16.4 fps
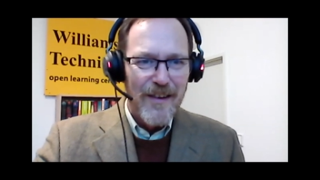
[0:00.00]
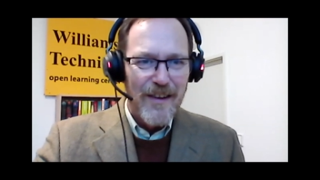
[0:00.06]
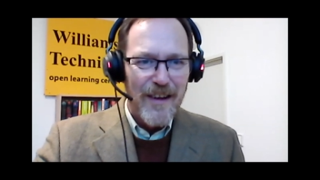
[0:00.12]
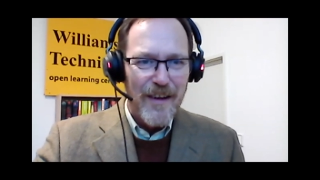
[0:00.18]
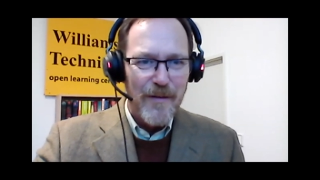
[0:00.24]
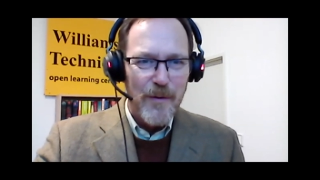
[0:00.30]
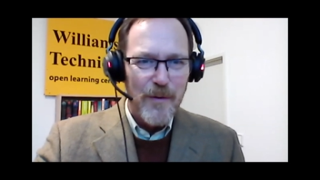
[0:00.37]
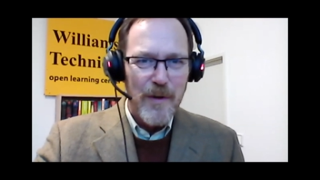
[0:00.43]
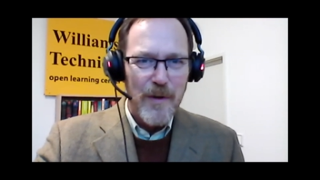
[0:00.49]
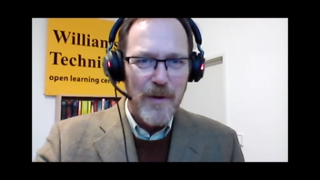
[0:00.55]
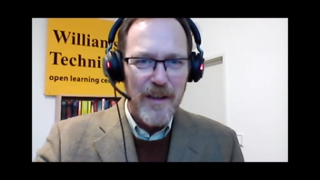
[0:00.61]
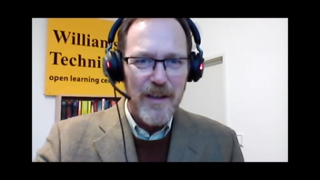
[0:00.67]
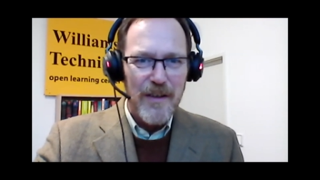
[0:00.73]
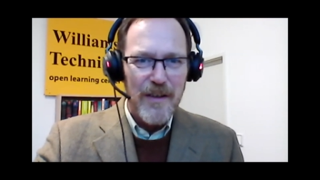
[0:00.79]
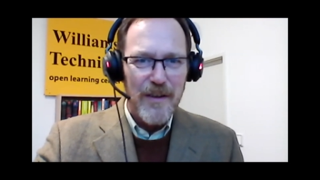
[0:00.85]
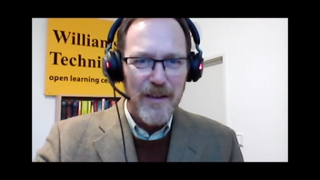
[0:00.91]
Everyone
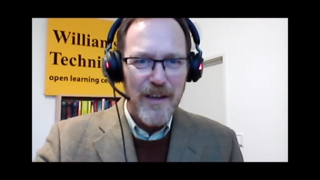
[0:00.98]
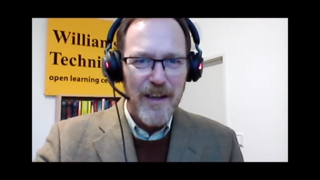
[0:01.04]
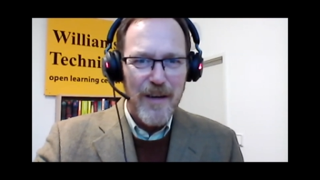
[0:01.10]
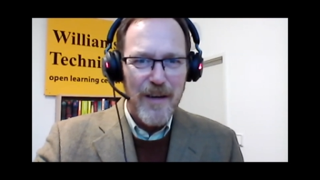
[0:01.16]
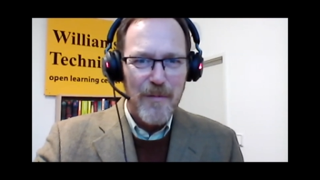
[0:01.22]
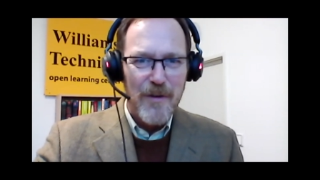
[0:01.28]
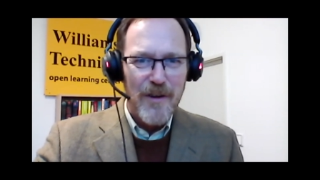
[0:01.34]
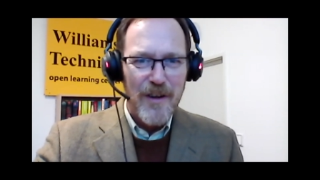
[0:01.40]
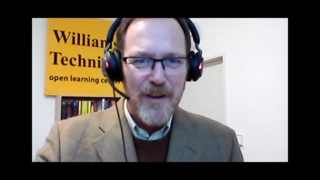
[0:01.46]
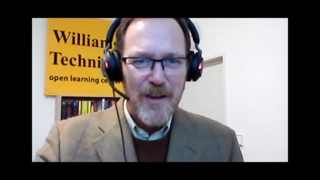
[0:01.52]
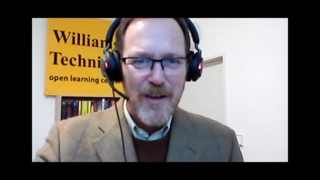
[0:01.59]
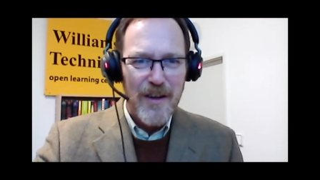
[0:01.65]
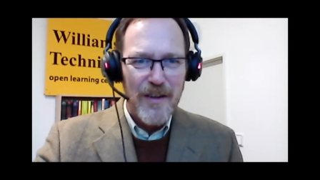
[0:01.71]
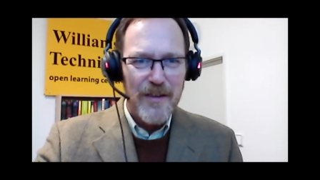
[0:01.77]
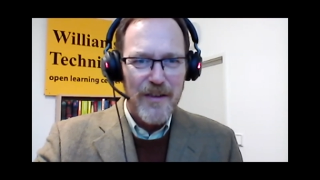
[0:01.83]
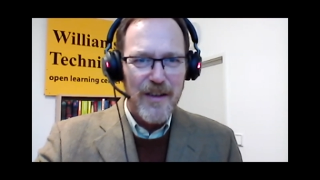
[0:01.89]
get your camera
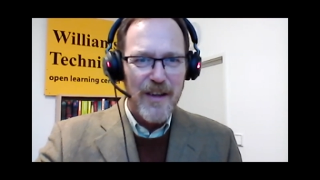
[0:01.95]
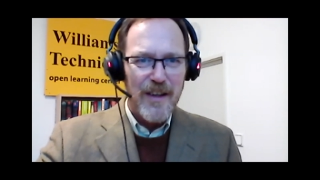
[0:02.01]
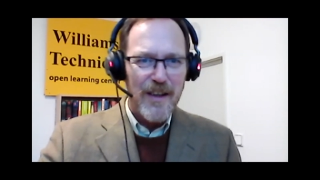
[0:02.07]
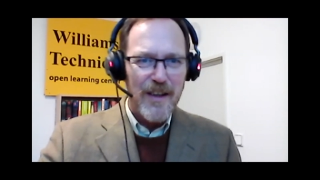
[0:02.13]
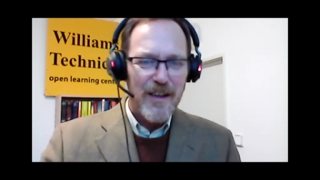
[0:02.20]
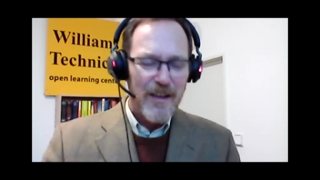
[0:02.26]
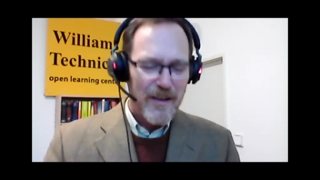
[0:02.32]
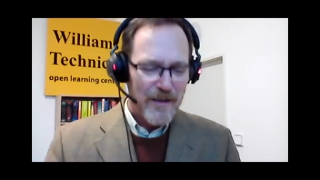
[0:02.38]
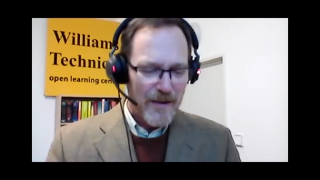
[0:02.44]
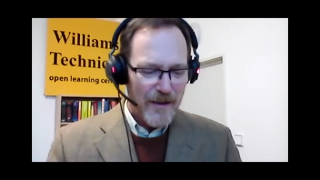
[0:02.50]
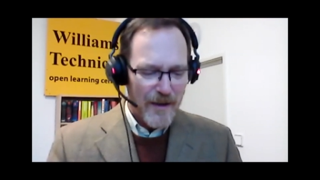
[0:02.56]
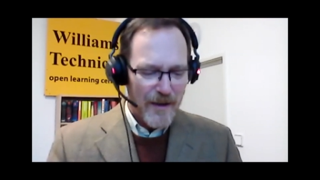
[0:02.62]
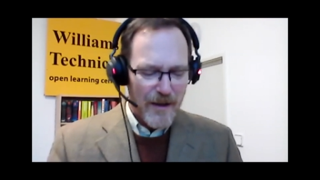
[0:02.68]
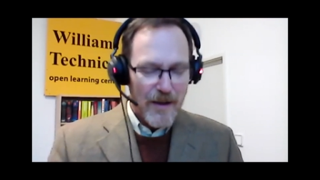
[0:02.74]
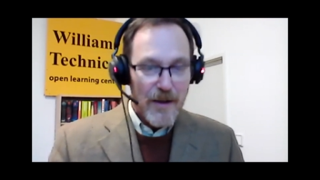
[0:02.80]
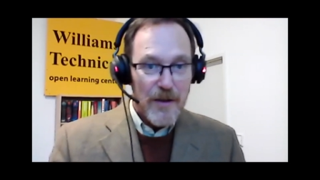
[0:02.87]
on and
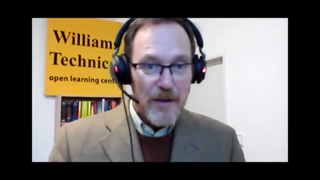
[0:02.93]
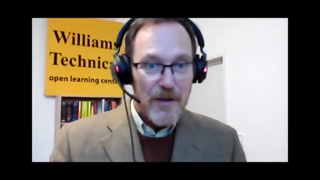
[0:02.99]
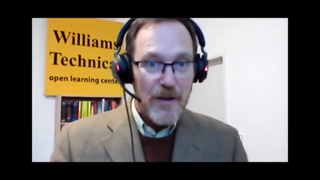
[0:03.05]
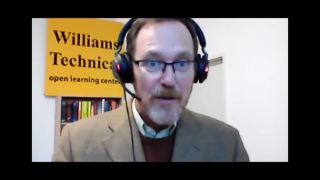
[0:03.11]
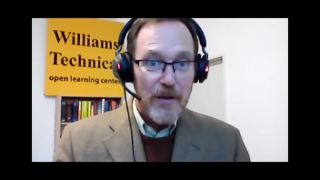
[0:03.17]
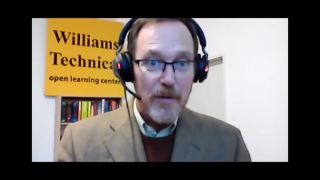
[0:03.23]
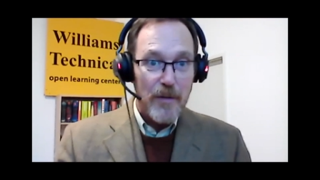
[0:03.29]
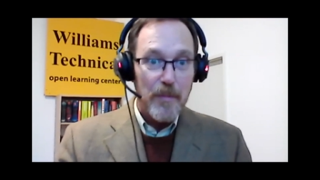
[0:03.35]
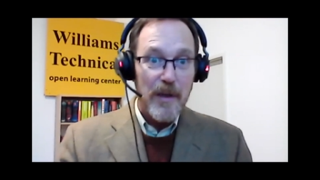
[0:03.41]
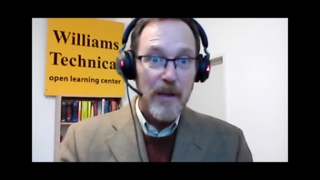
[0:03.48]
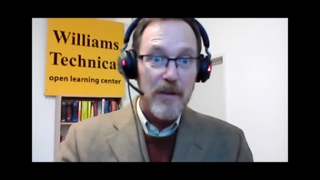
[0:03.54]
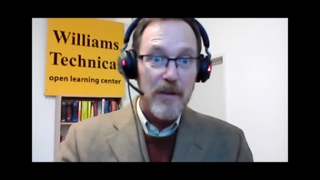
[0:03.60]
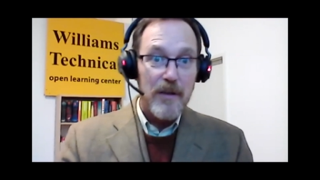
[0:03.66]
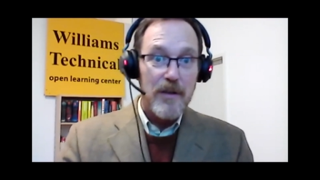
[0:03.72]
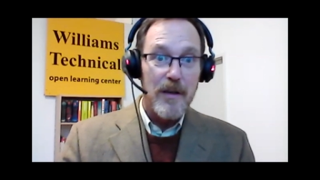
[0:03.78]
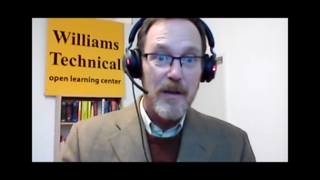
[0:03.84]
show your
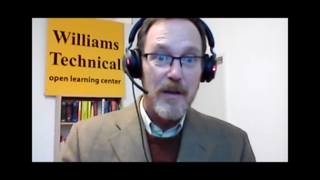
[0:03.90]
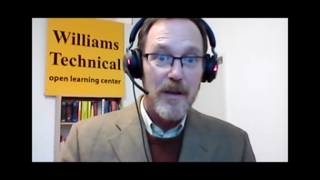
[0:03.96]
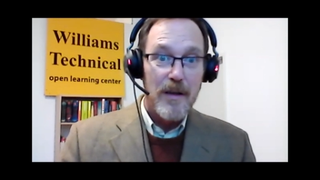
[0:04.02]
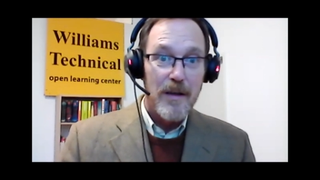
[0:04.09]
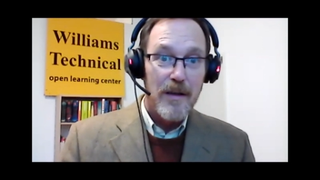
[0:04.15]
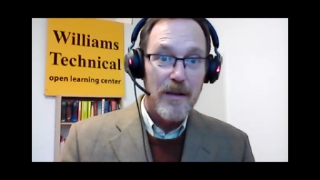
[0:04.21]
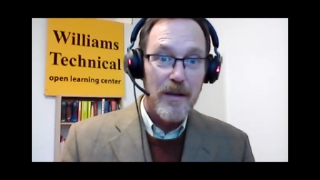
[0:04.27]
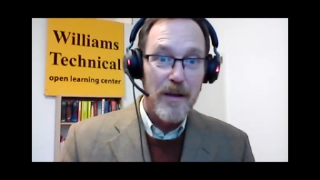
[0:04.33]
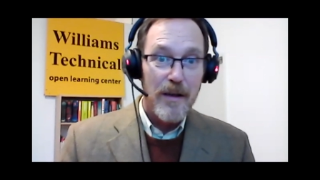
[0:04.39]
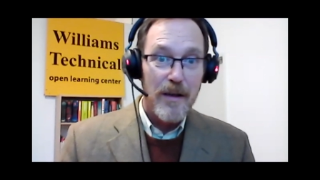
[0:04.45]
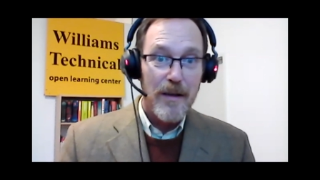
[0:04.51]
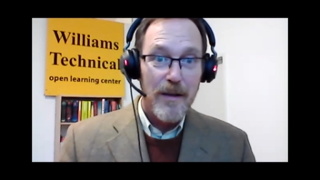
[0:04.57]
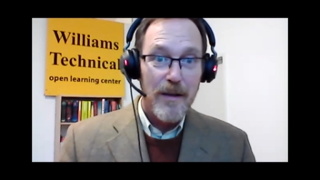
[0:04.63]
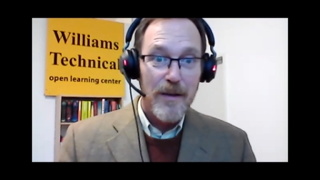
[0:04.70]
picture. Yeah?